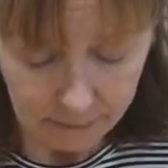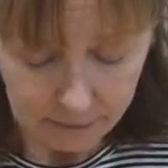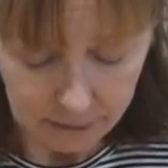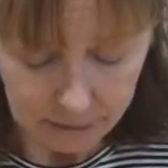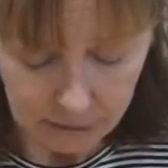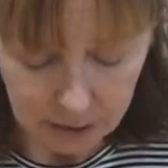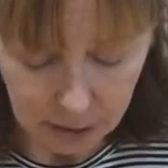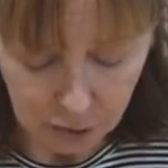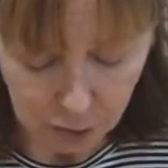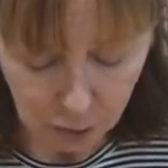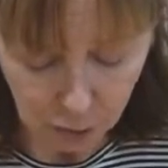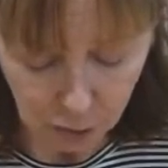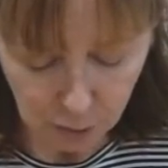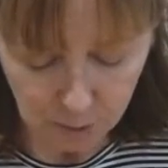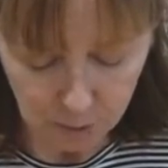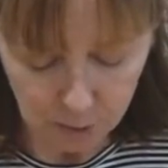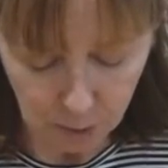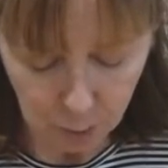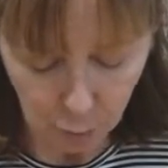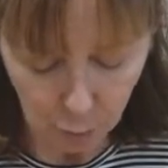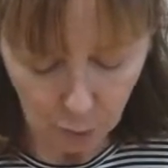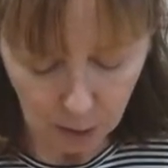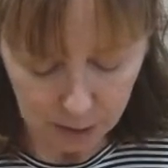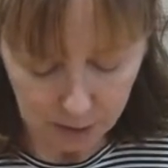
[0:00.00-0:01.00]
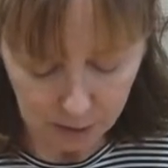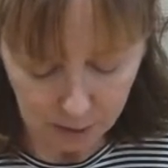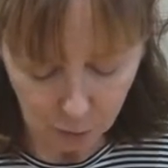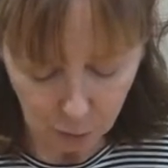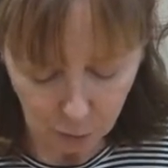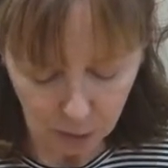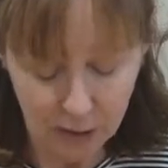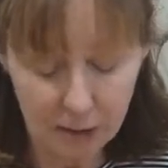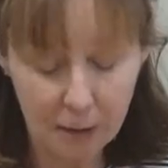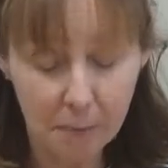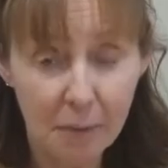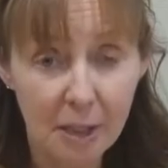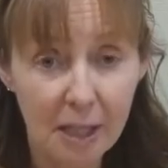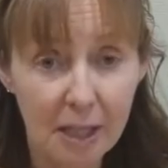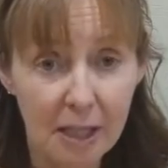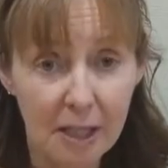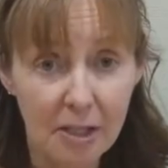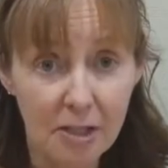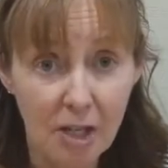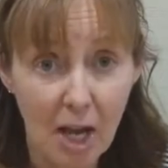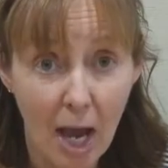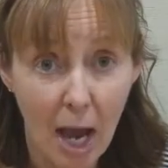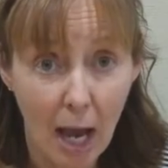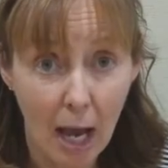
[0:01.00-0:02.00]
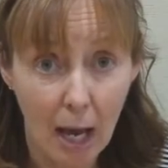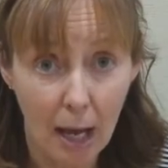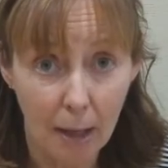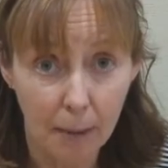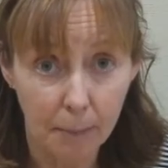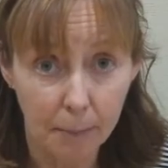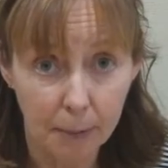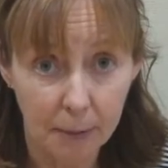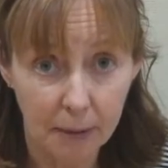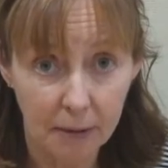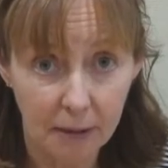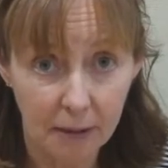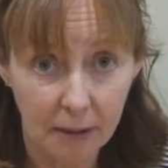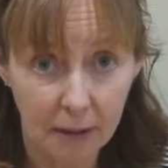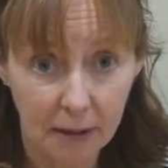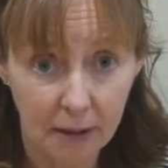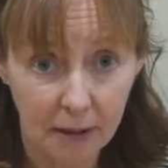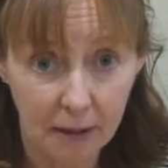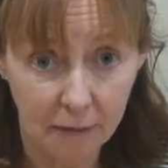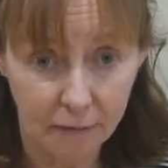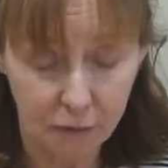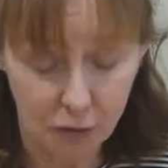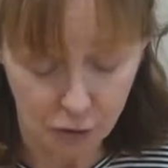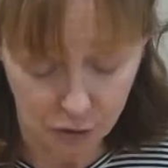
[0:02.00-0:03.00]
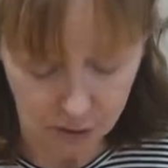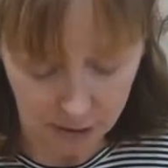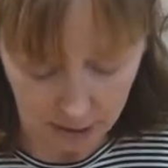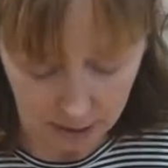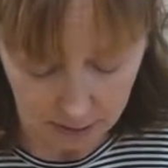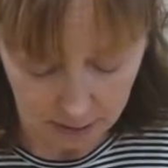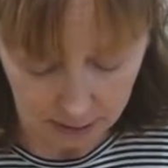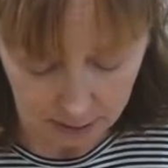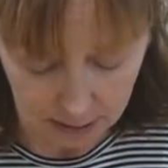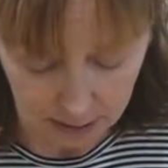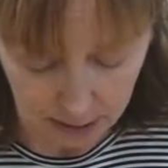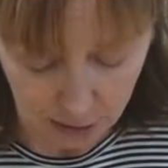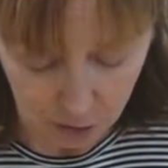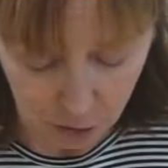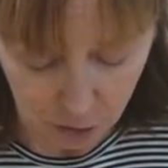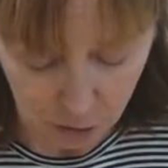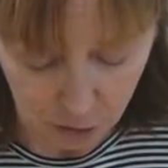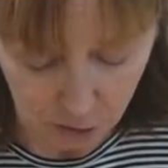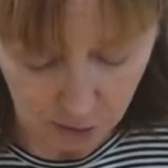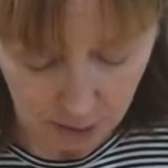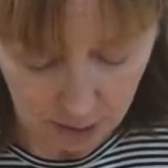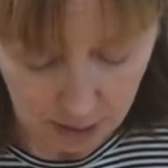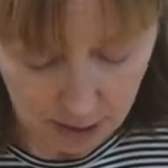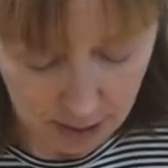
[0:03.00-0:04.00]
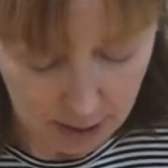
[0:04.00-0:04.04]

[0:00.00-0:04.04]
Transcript: determine what's going to be the top of your sun catcher,